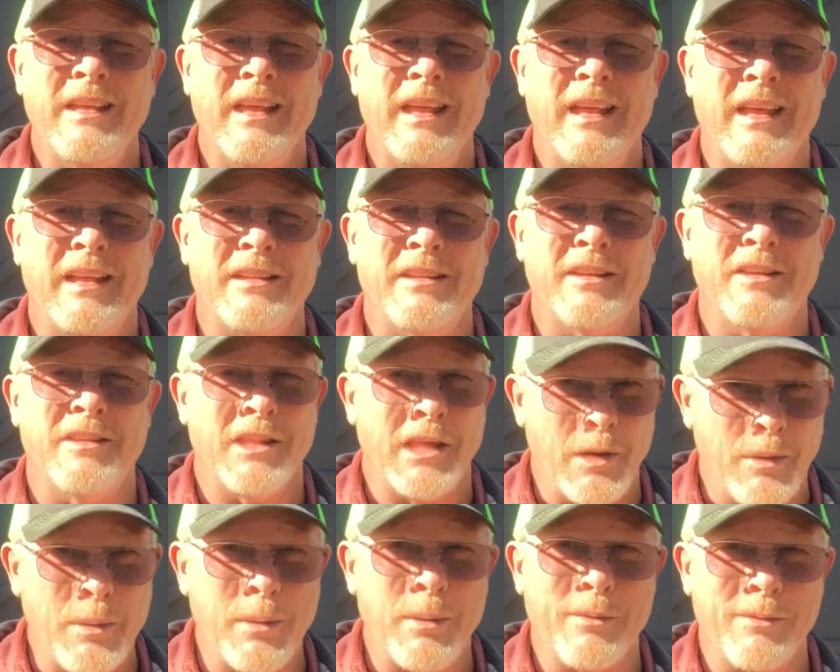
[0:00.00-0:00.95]
And
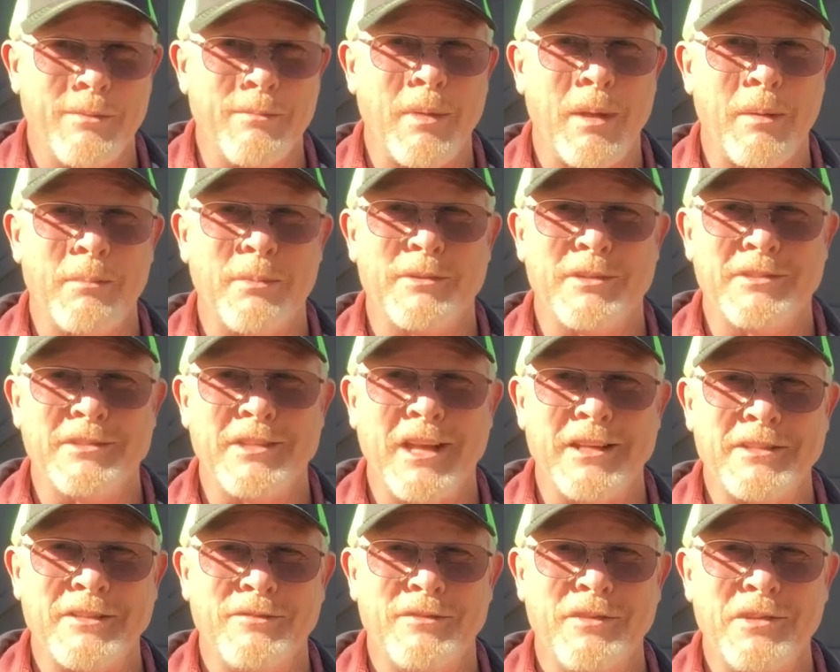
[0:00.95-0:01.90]
then we remembered to
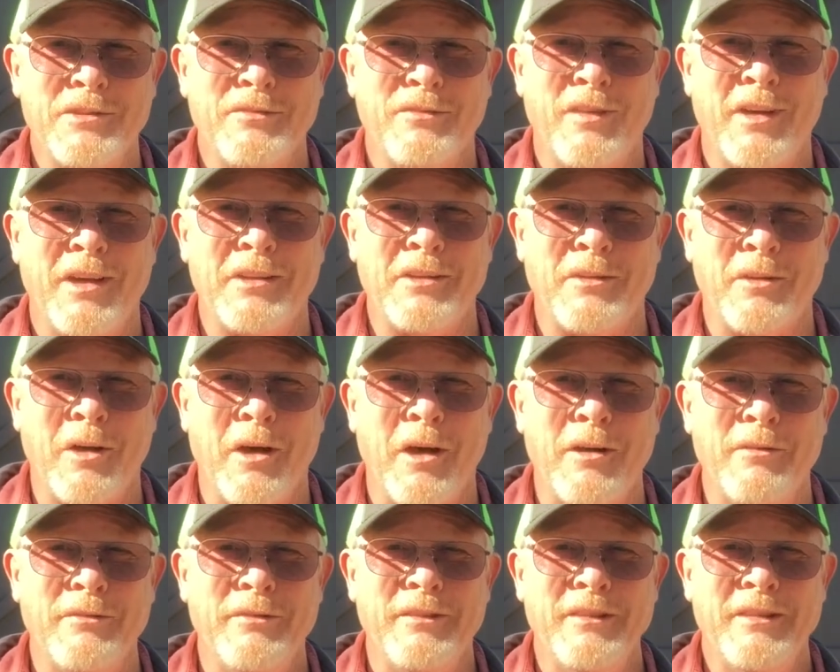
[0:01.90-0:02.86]
take the fish finder
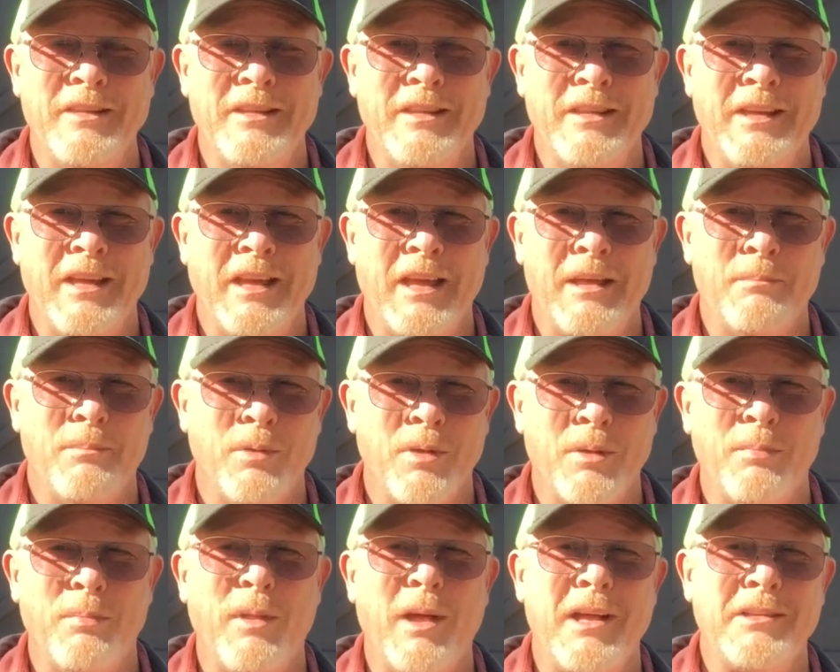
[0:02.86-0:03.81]
off and put
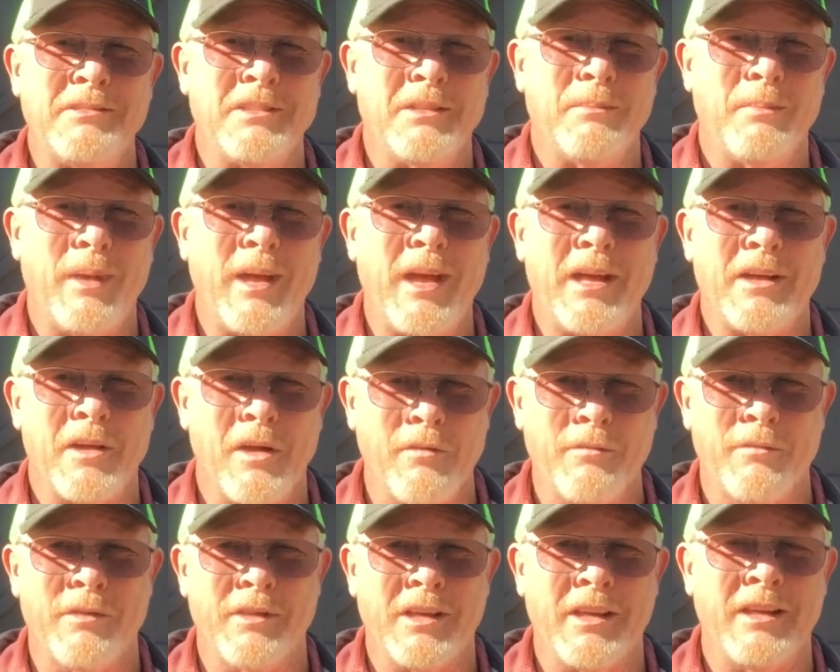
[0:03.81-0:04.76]
a plastic bag
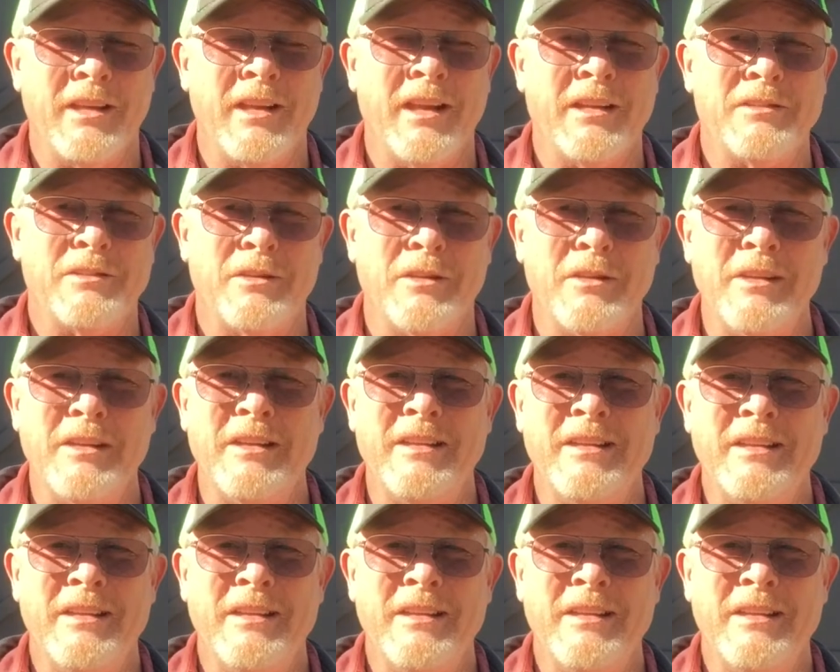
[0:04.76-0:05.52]
over the connector.